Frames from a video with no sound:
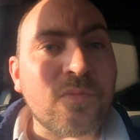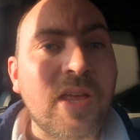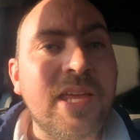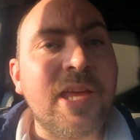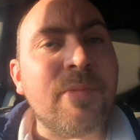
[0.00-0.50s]

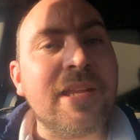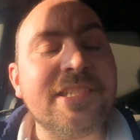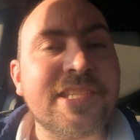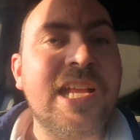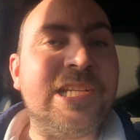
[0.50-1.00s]
I
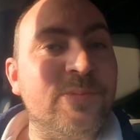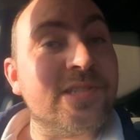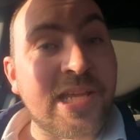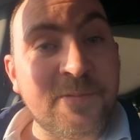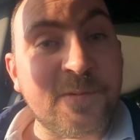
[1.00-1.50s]
decided it was
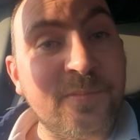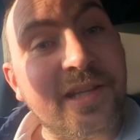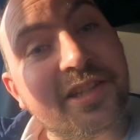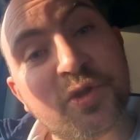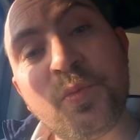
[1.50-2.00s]
time for
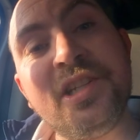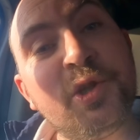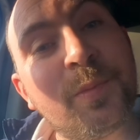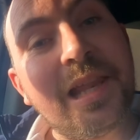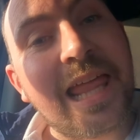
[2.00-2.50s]
me to
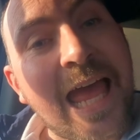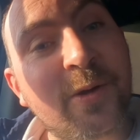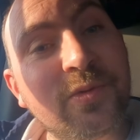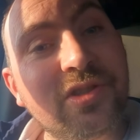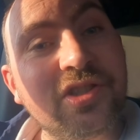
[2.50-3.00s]
redo my
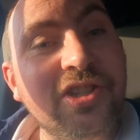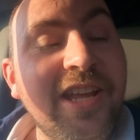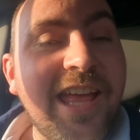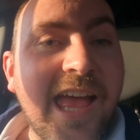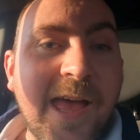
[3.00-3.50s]
lounge,
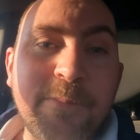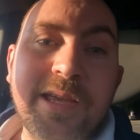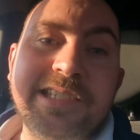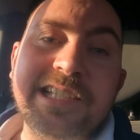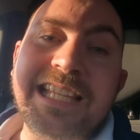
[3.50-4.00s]
and
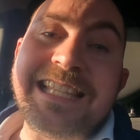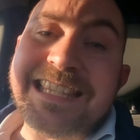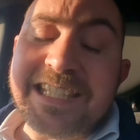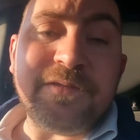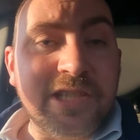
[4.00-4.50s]
basically I
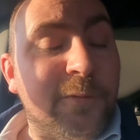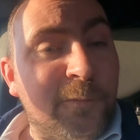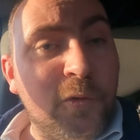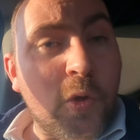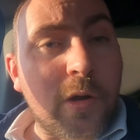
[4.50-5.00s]
lifted the
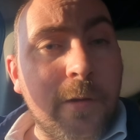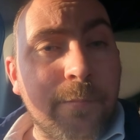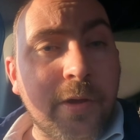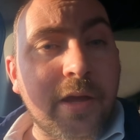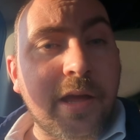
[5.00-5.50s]
floor
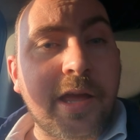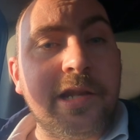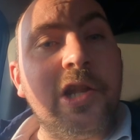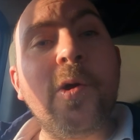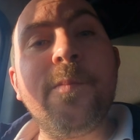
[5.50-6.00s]
up,
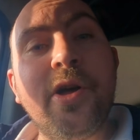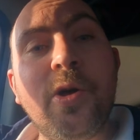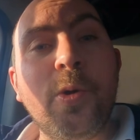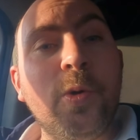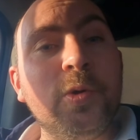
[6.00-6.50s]
and lo and
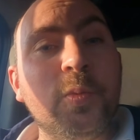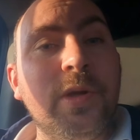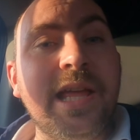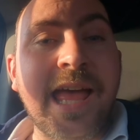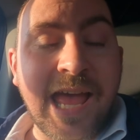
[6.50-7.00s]
behold,
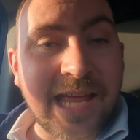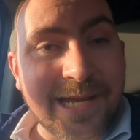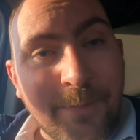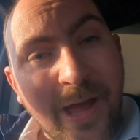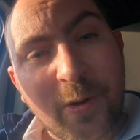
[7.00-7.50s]
we had
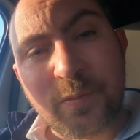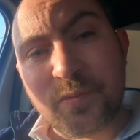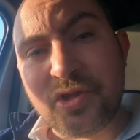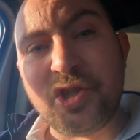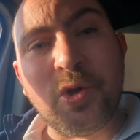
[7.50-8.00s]
about
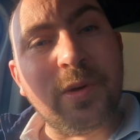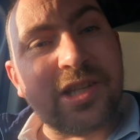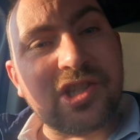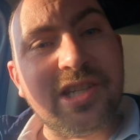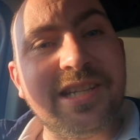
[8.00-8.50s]
2
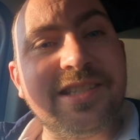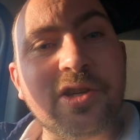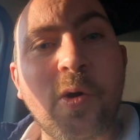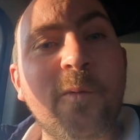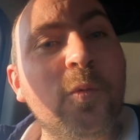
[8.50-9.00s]

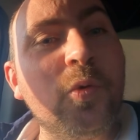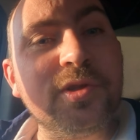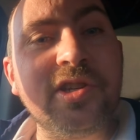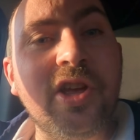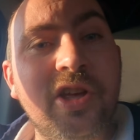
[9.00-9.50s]
inches of
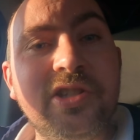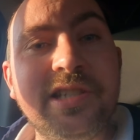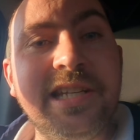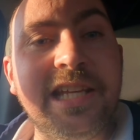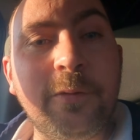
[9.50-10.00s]
water
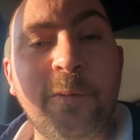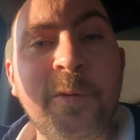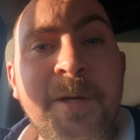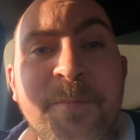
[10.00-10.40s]
underneath.